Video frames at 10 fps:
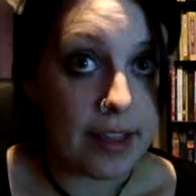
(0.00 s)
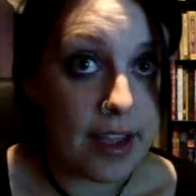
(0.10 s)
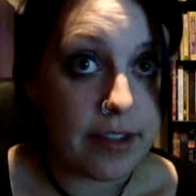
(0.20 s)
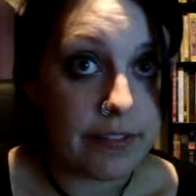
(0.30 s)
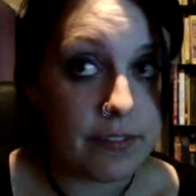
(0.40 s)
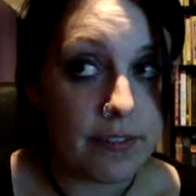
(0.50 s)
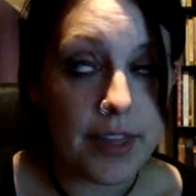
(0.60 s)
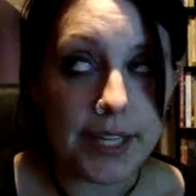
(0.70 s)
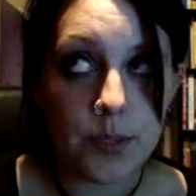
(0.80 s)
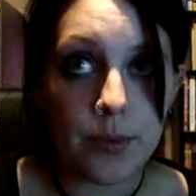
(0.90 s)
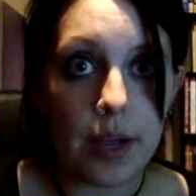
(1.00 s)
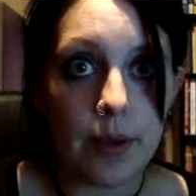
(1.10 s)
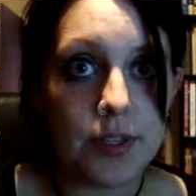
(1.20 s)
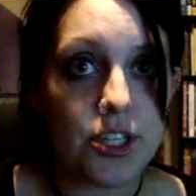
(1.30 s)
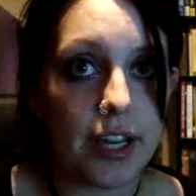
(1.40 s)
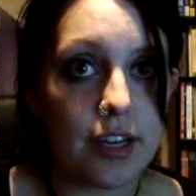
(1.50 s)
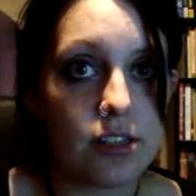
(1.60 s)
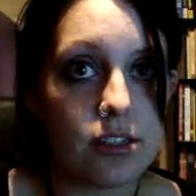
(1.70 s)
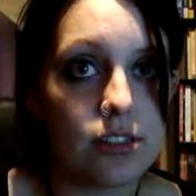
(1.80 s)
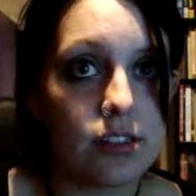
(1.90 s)
life, that's what I would
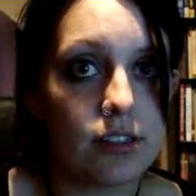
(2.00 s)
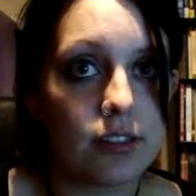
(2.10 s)
change.